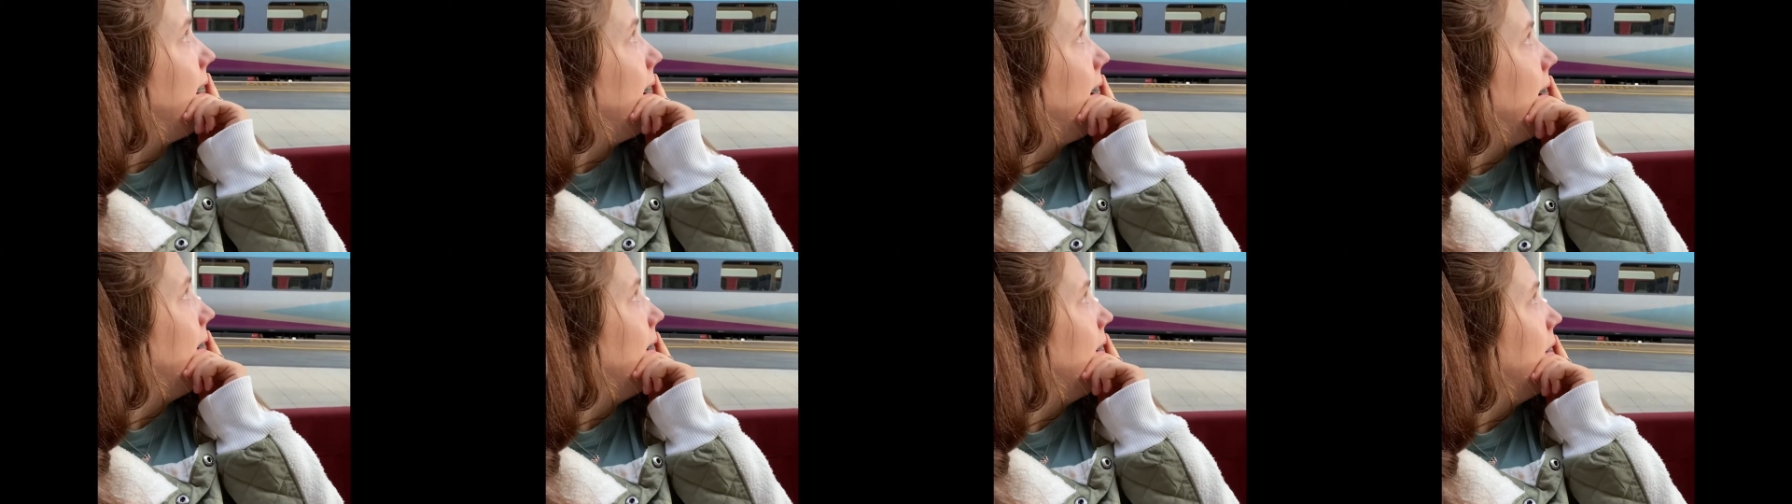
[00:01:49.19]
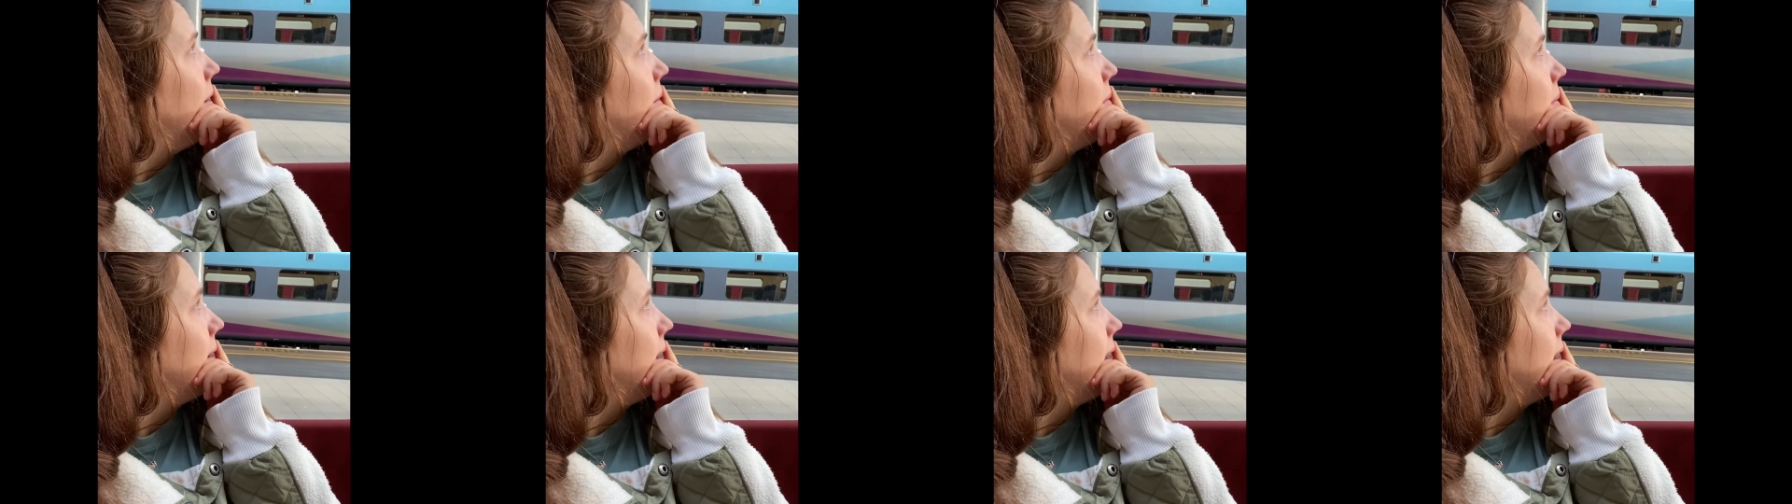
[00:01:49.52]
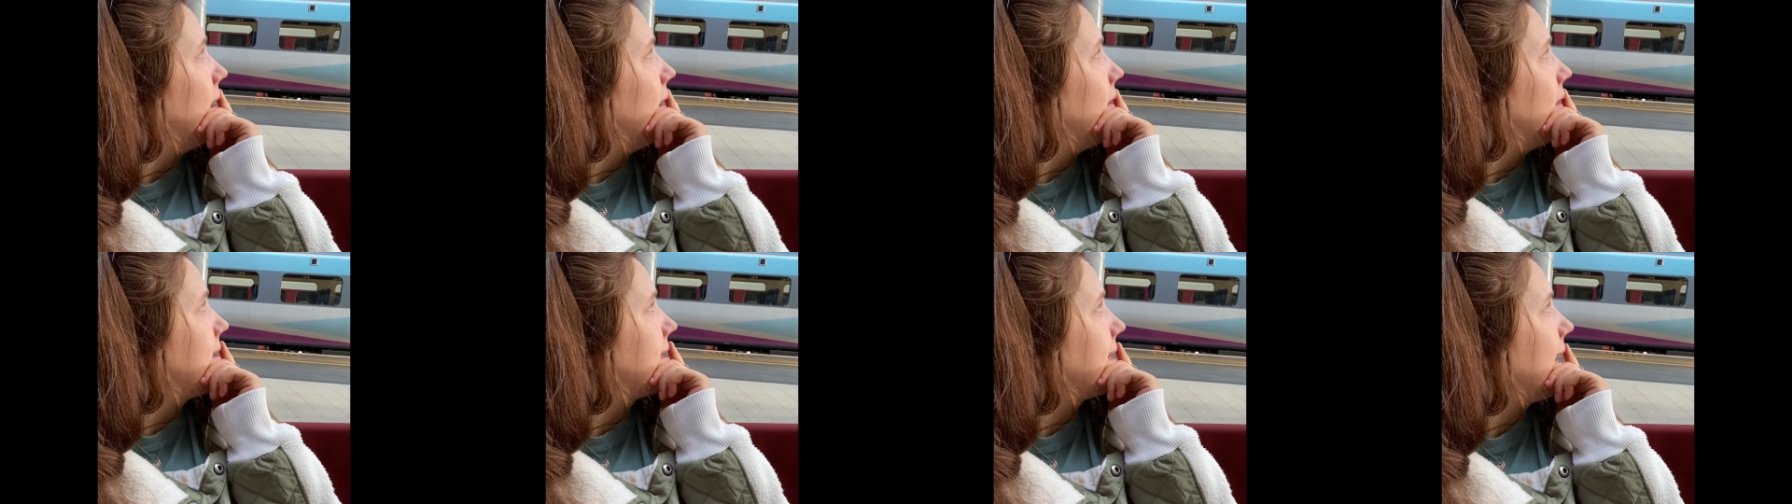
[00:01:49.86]

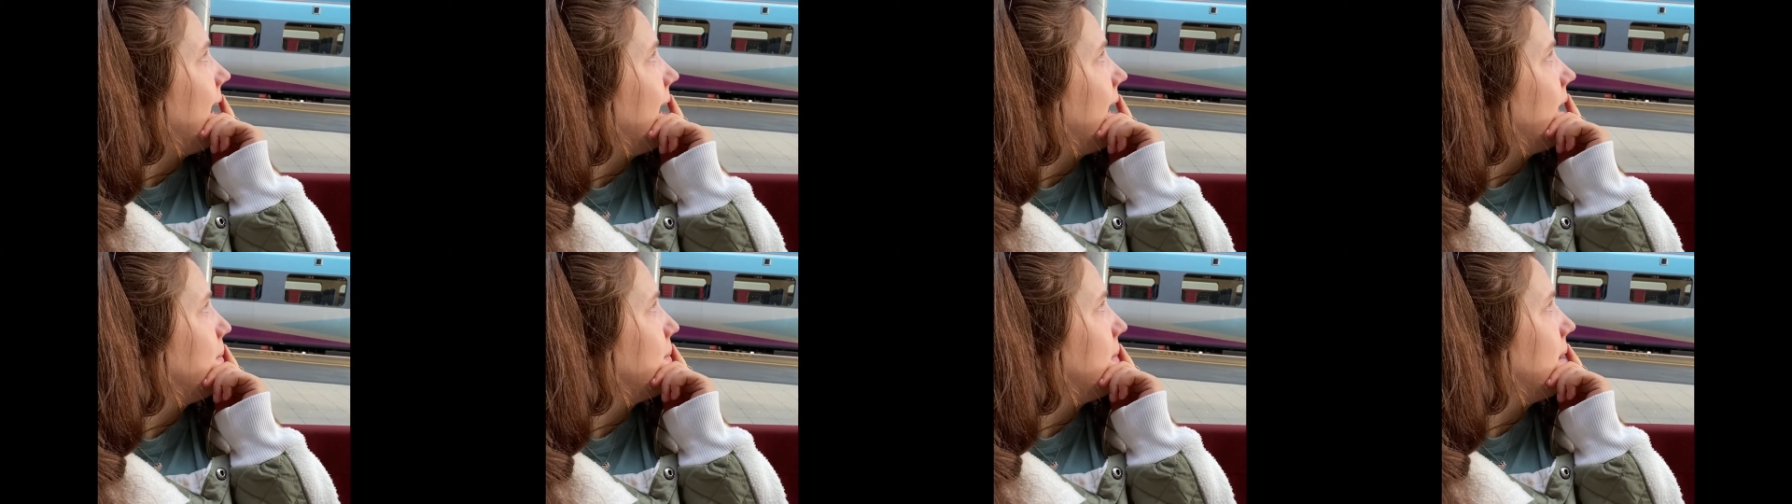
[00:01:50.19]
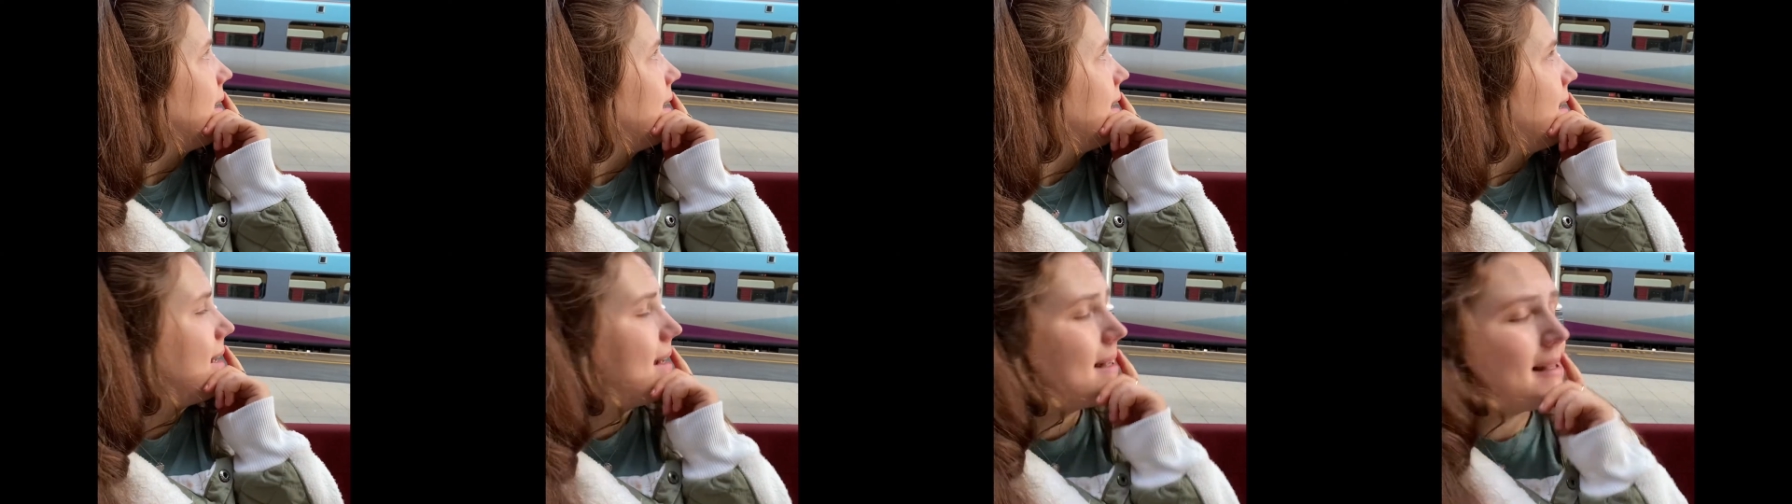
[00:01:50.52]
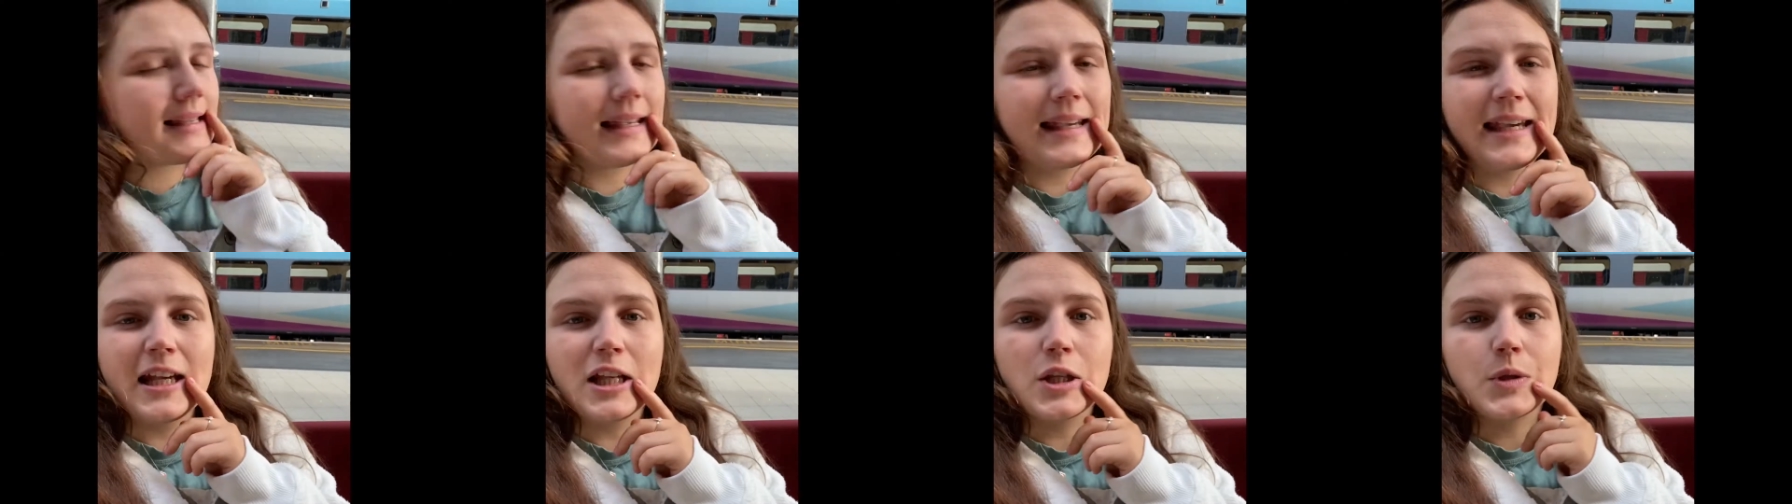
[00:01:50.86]
Um, the time is
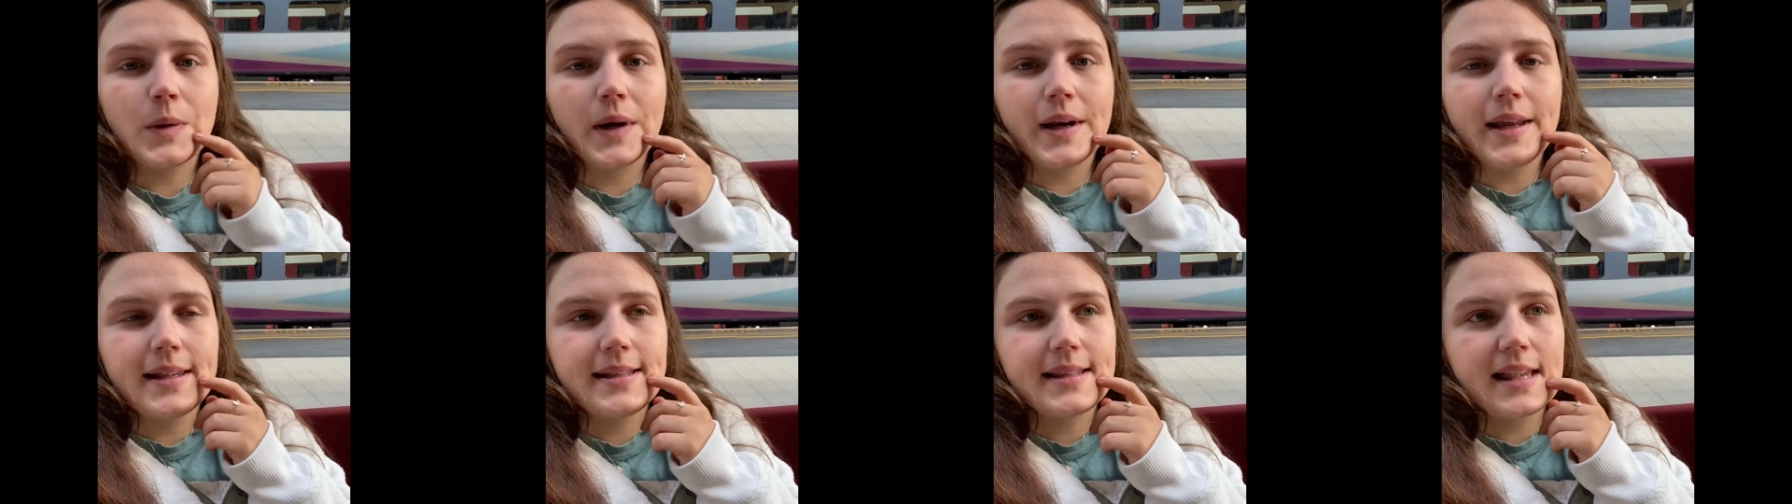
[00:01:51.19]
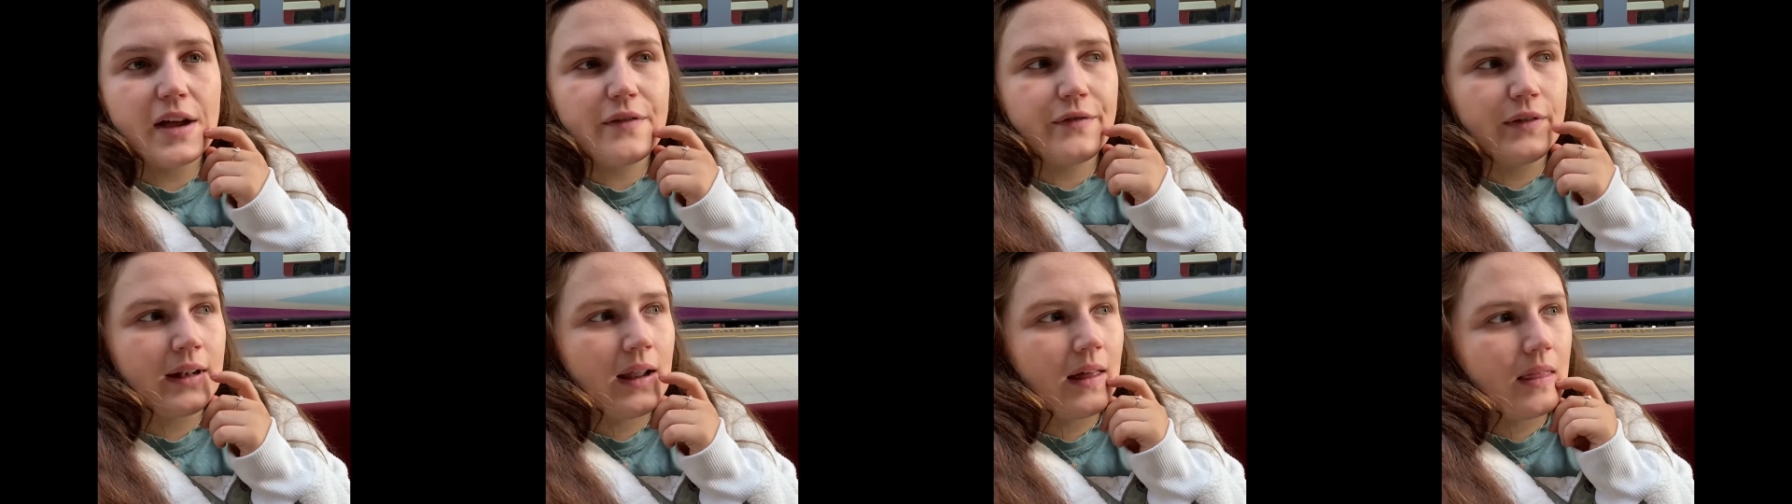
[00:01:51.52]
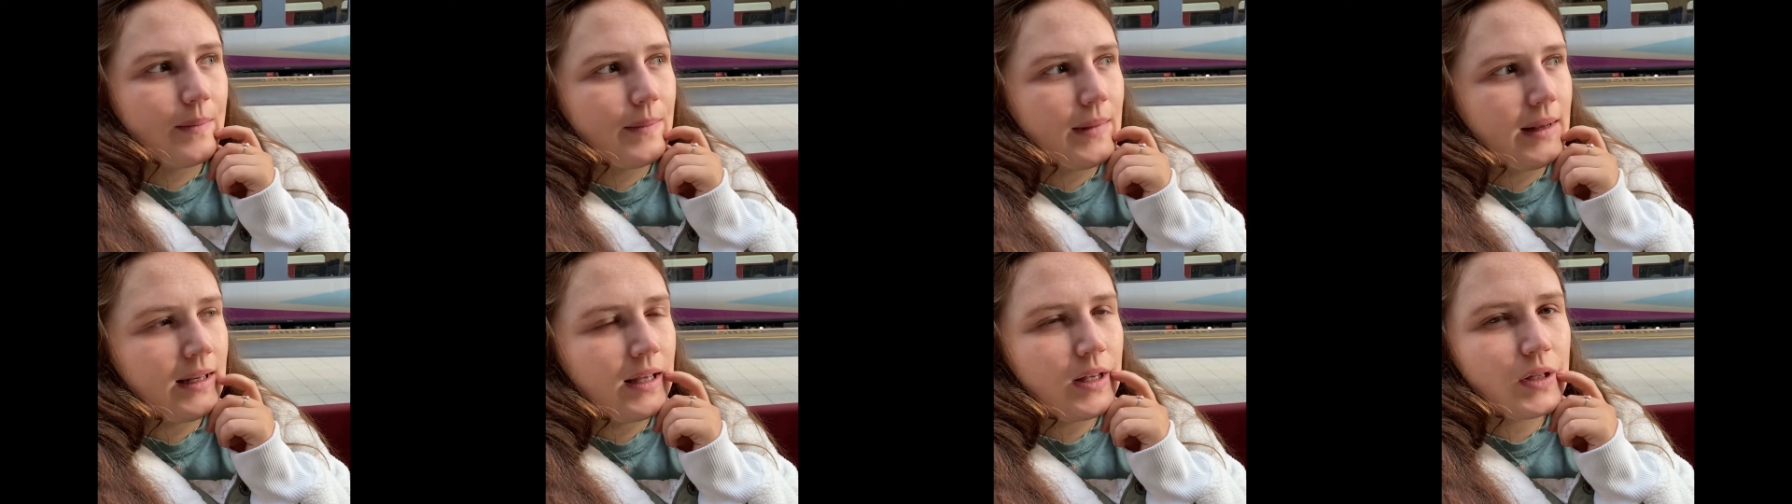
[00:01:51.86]
8.27 at the
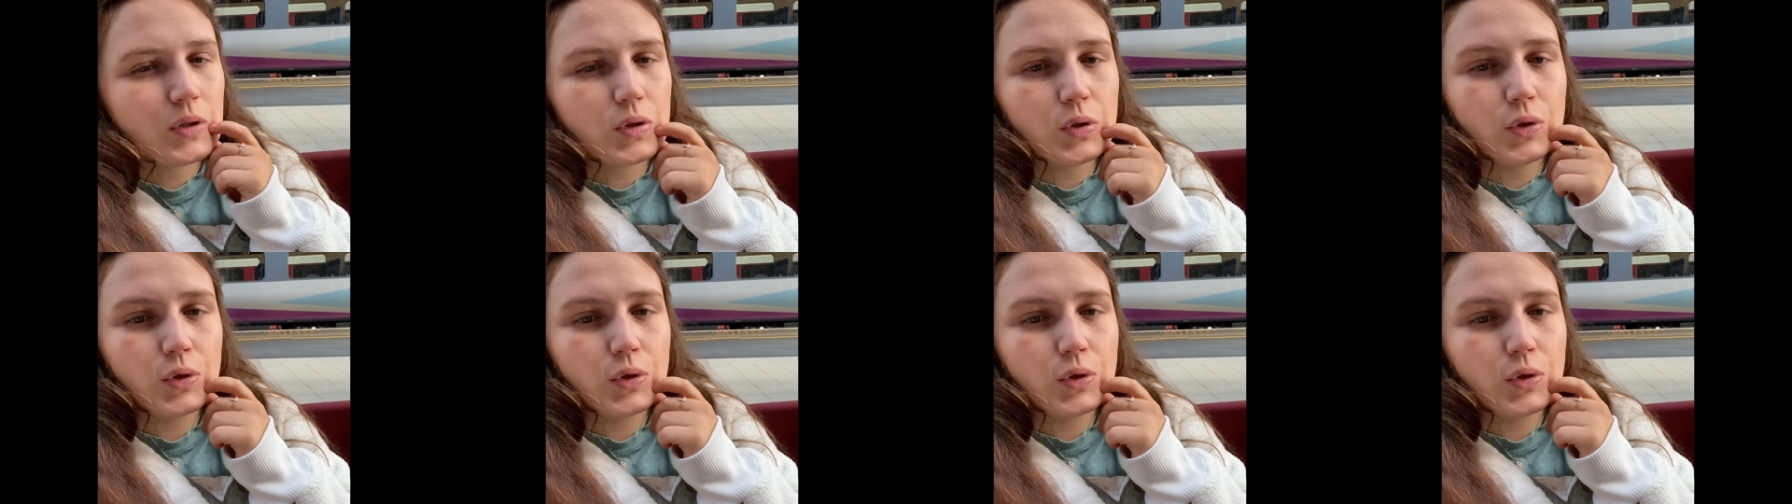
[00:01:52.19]
minute,